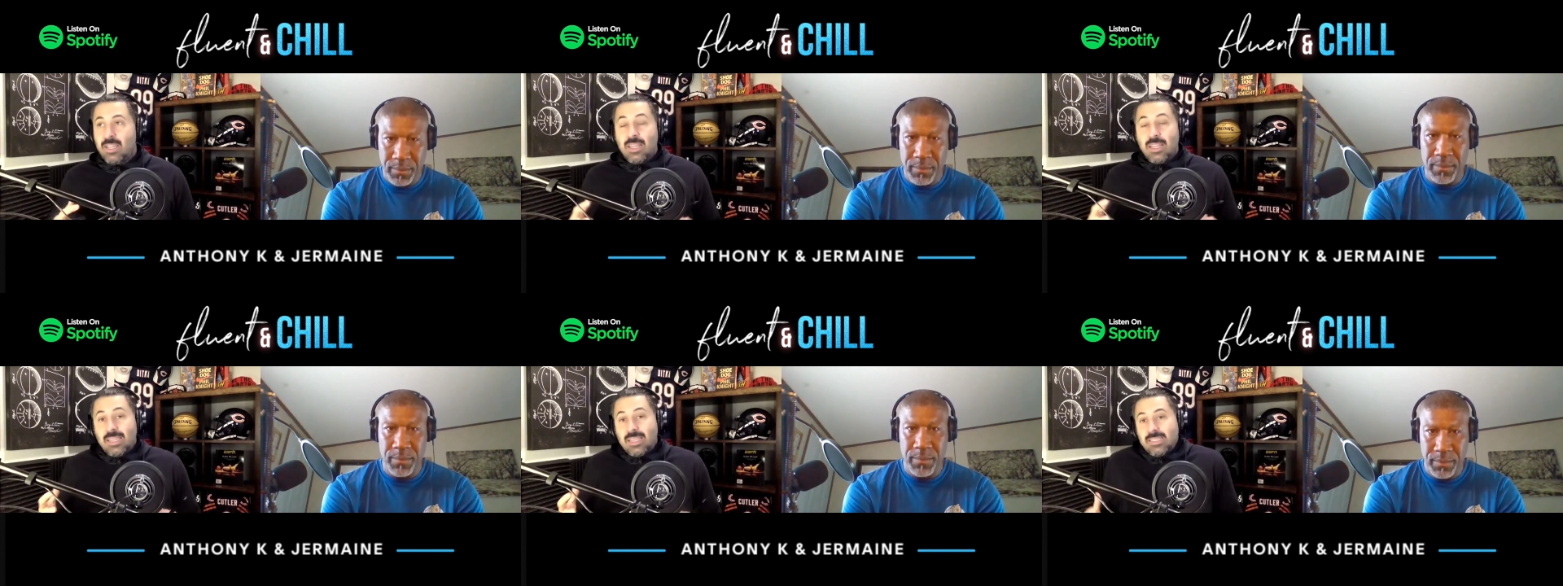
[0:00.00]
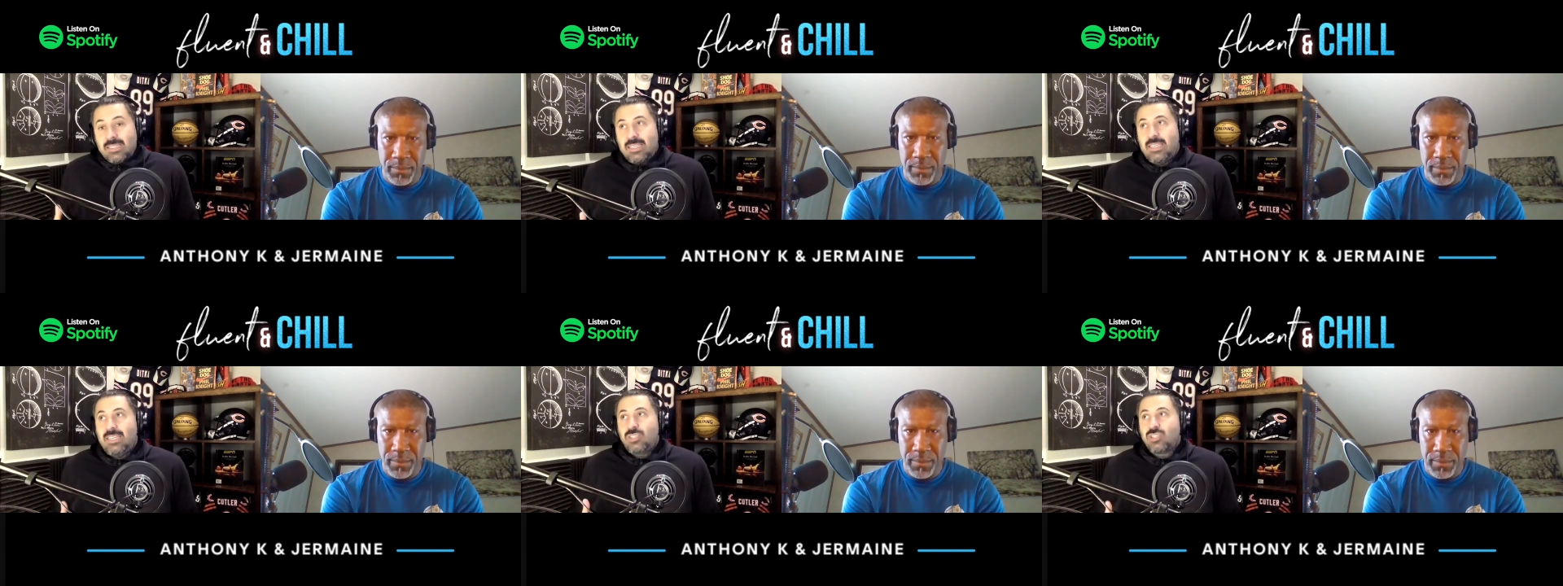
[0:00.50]
Speaker 1: Like, is
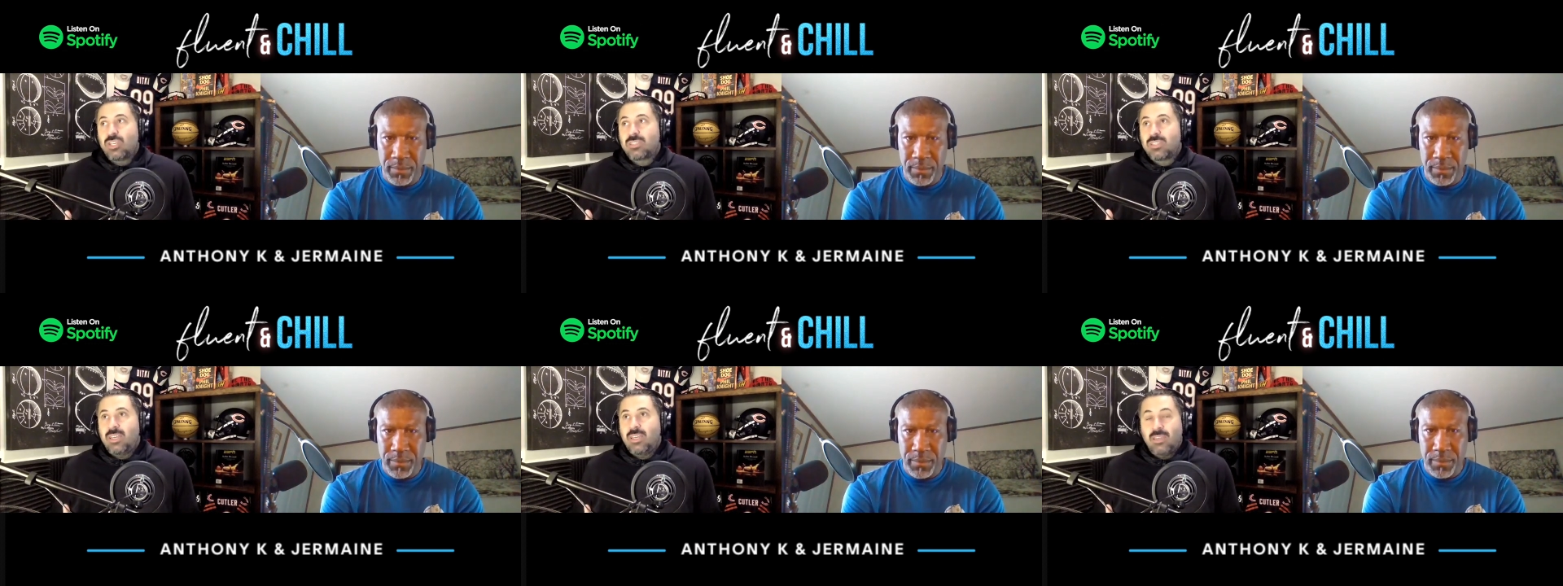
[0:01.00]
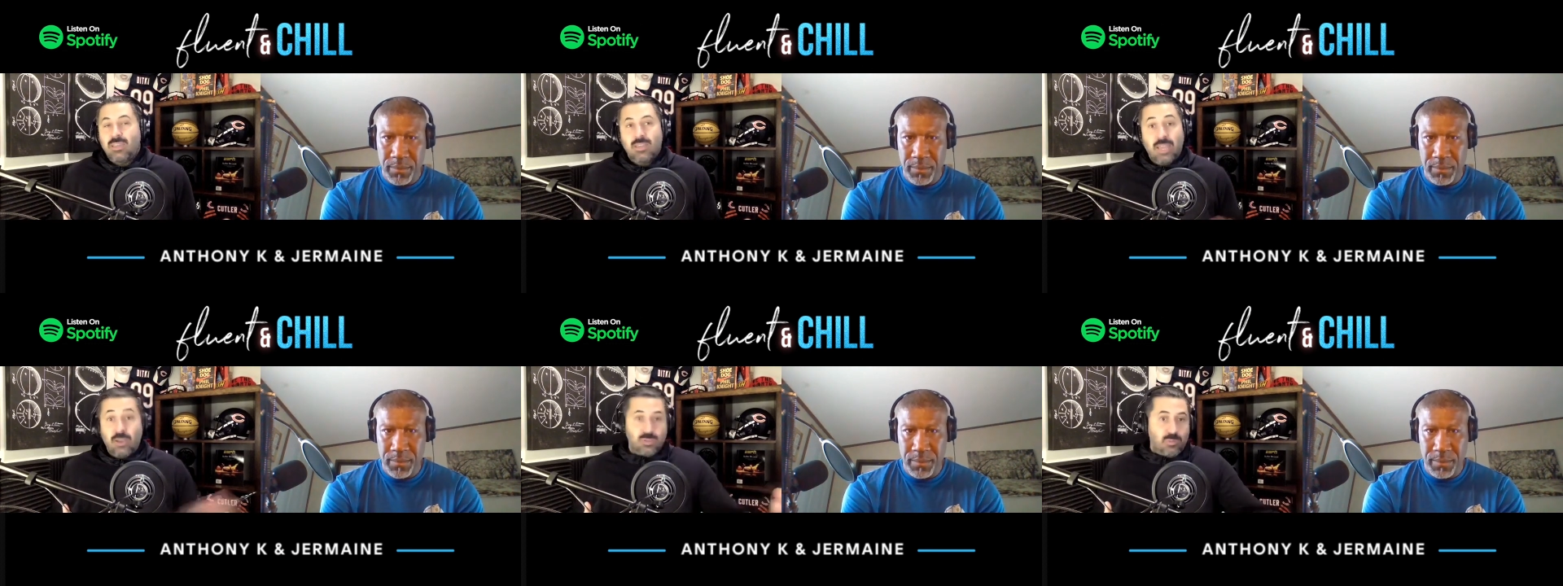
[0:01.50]
he just a
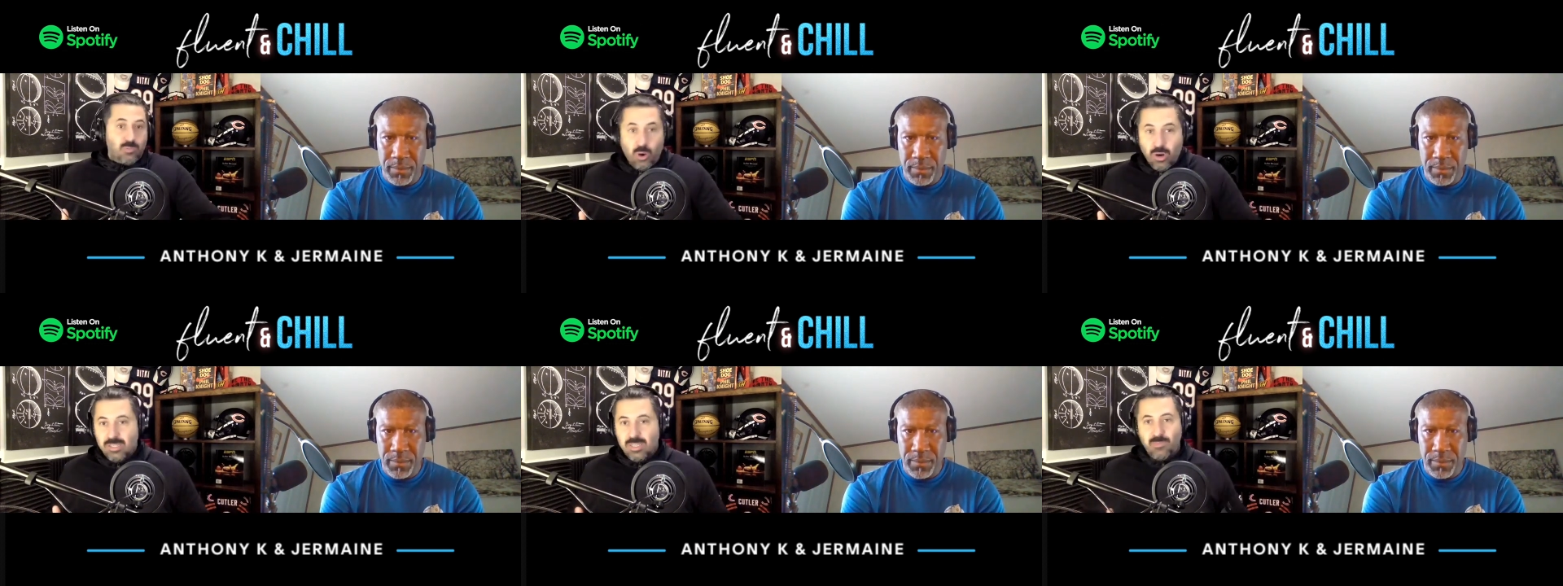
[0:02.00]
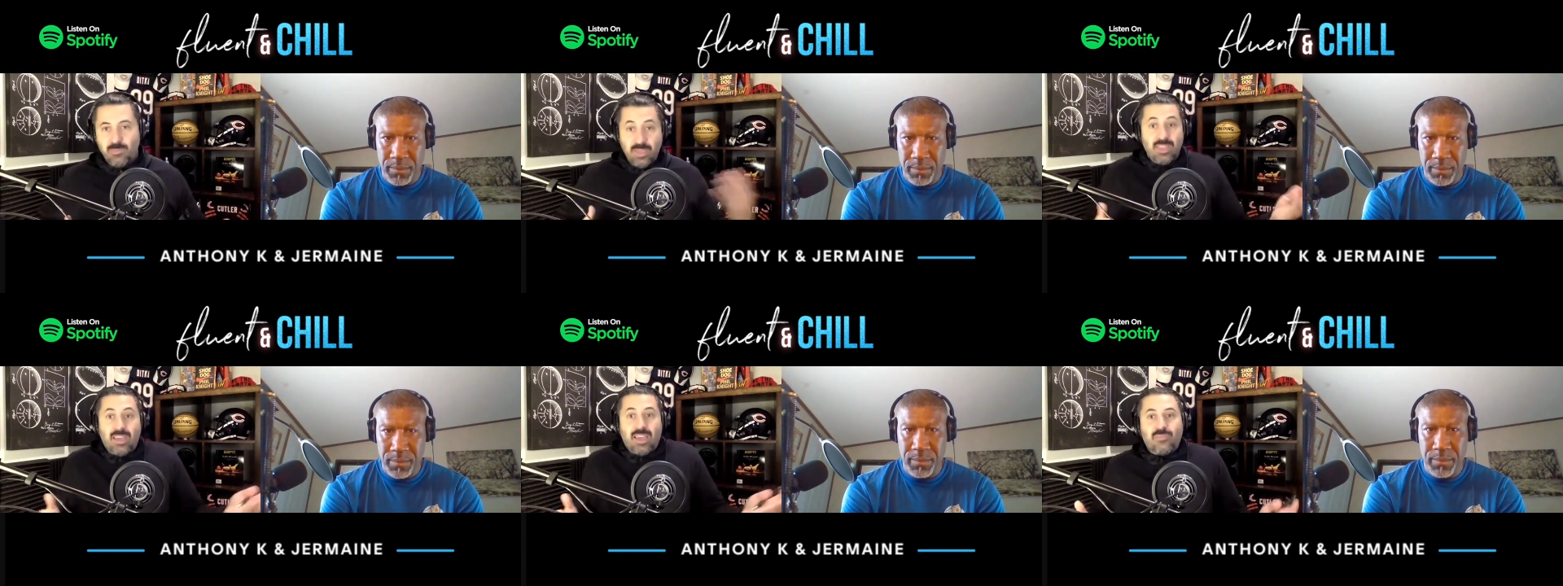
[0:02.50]
Harrison Barnes? I, I,
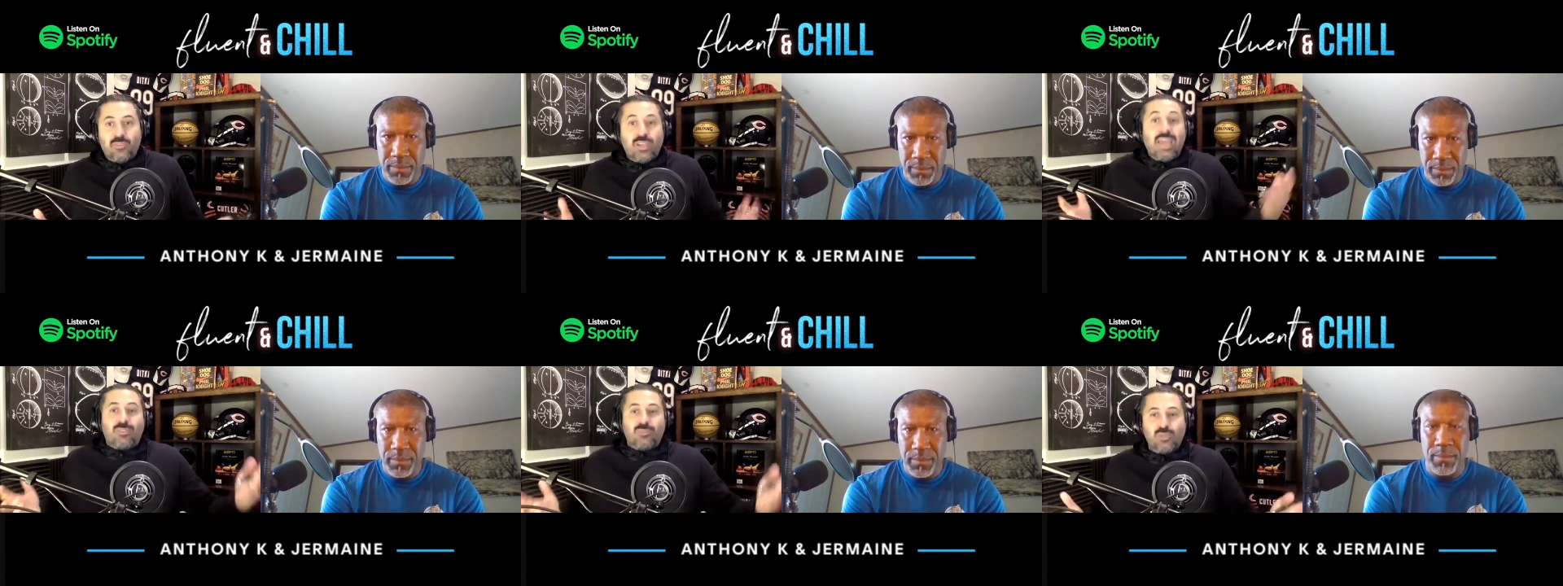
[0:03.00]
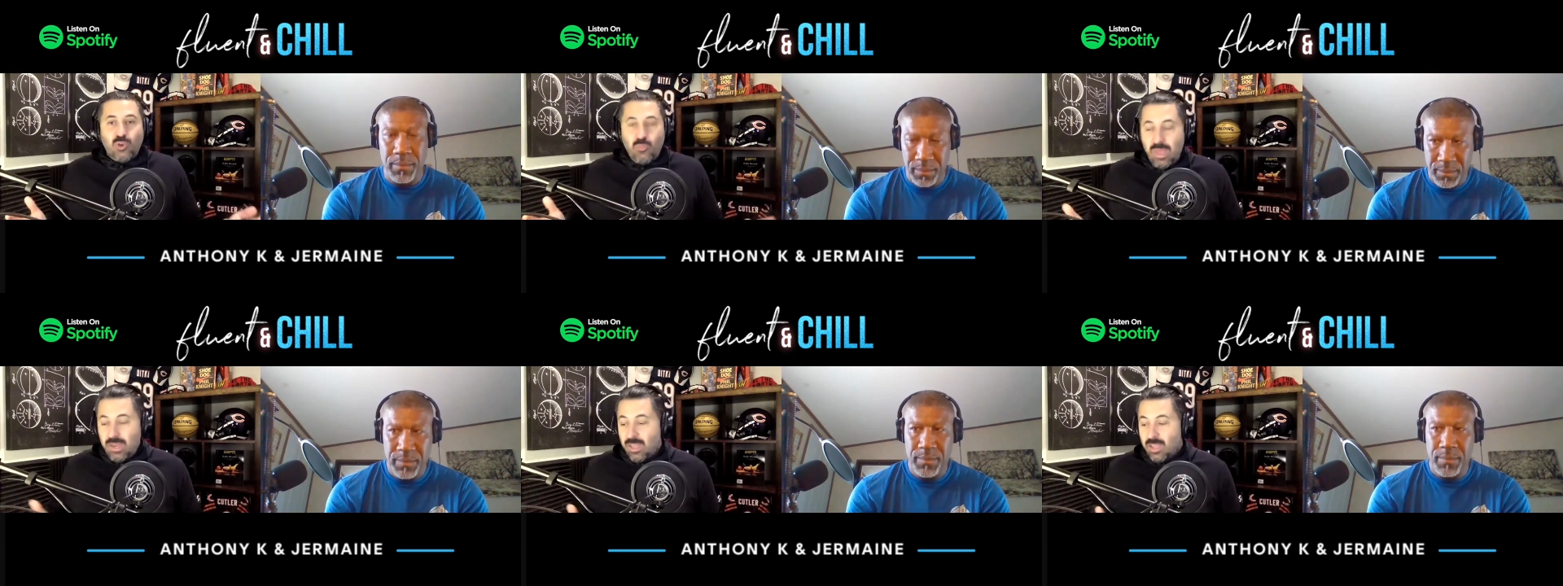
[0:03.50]
I forget. There's so
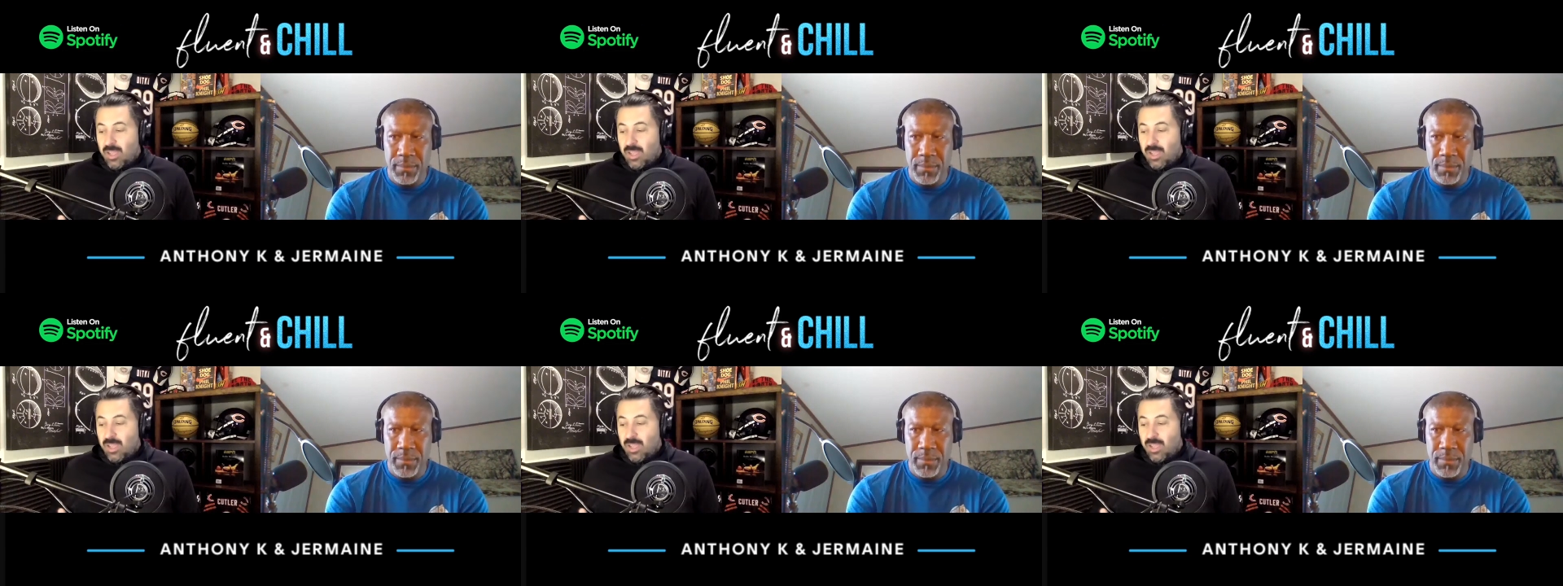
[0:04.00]
many.